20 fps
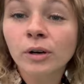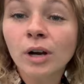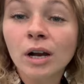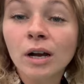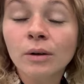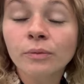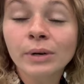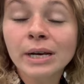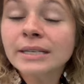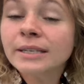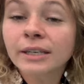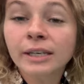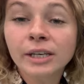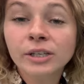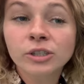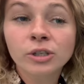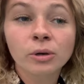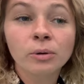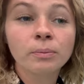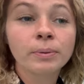uh,
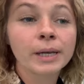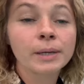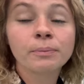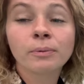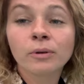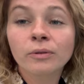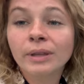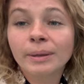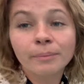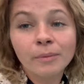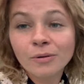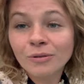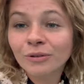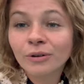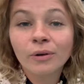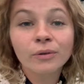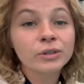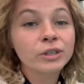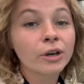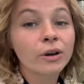residential people that mow their
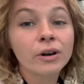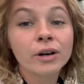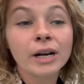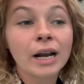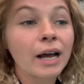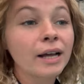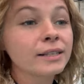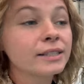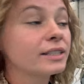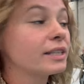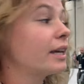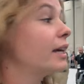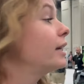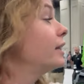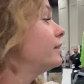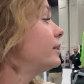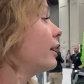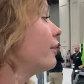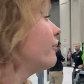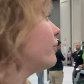own yard, I'd
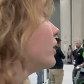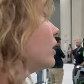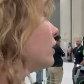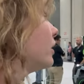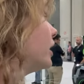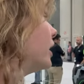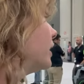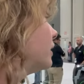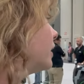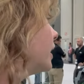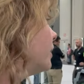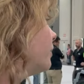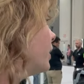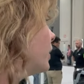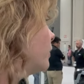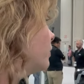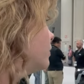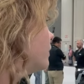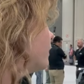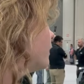say definitely.
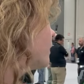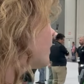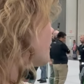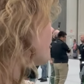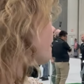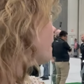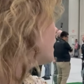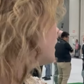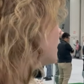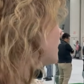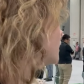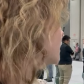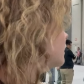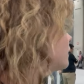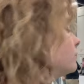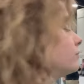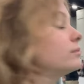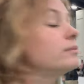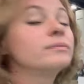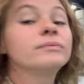Be,
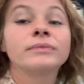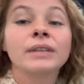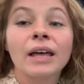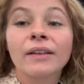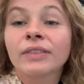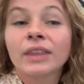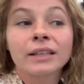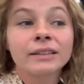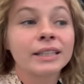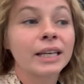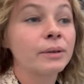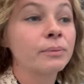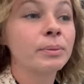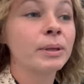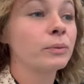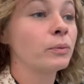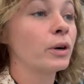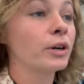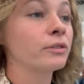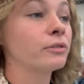I think they'd
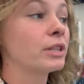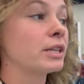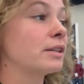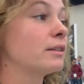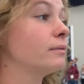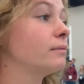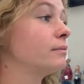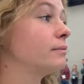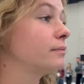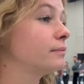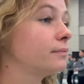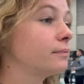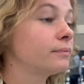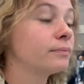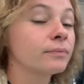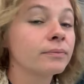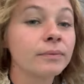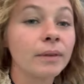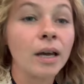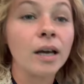be worth it.
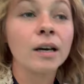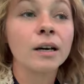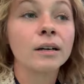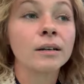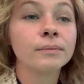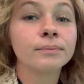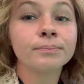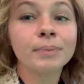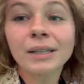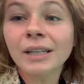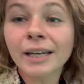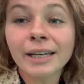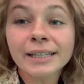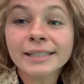Um, but like I